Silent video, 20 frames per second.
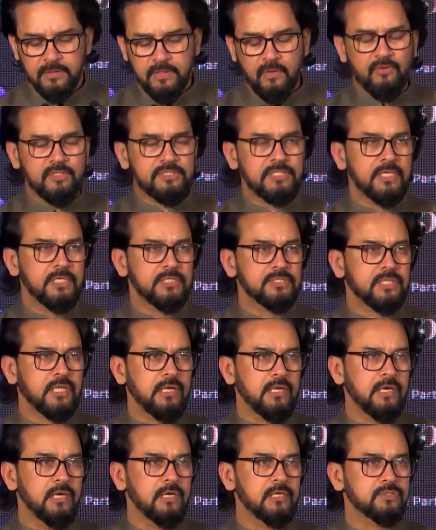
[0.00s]
The vision is
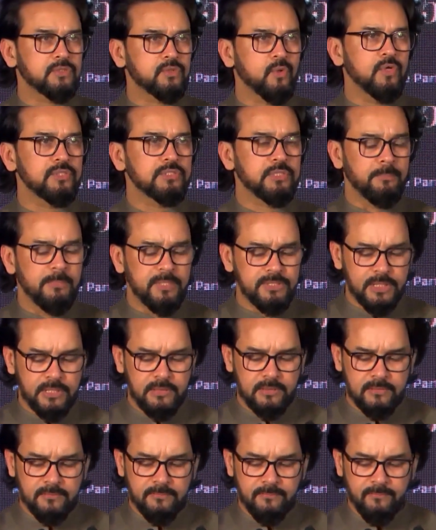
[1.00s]
clear, so is the
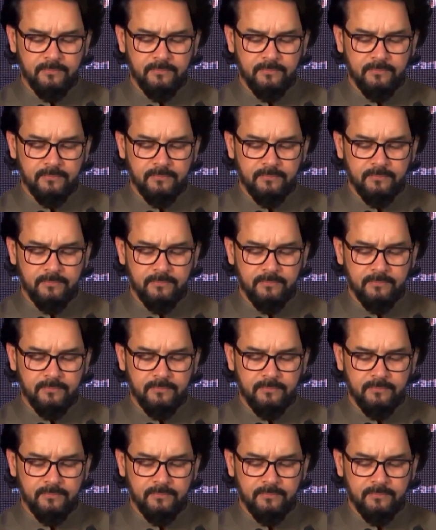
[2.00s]
mission.